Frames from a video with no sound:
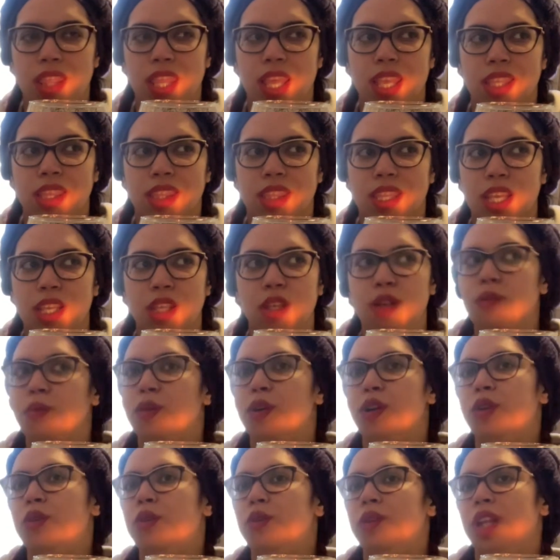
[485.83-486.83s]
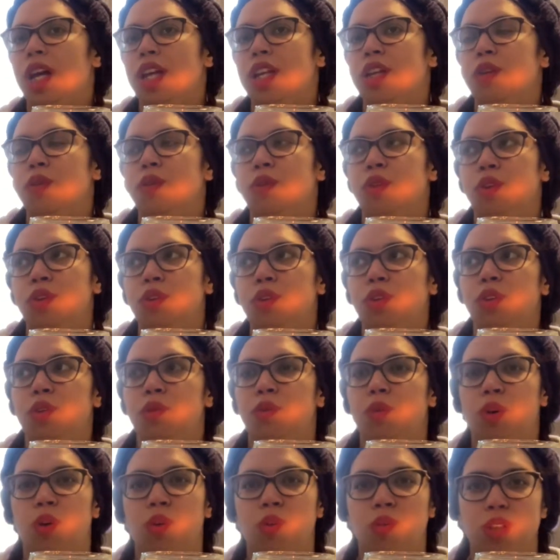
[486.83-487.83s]
that you knew you
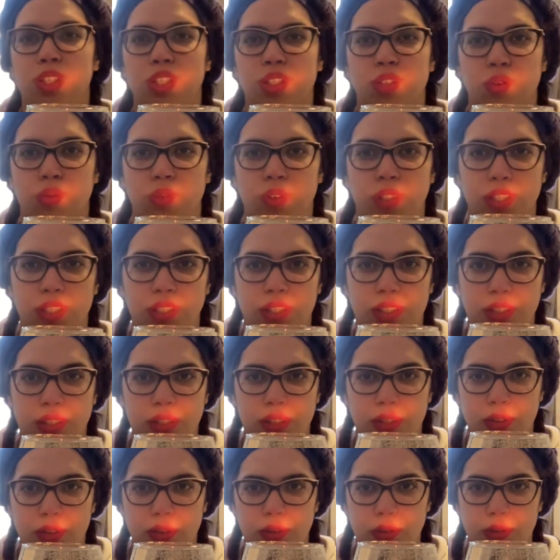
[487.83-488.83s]
were always going to do,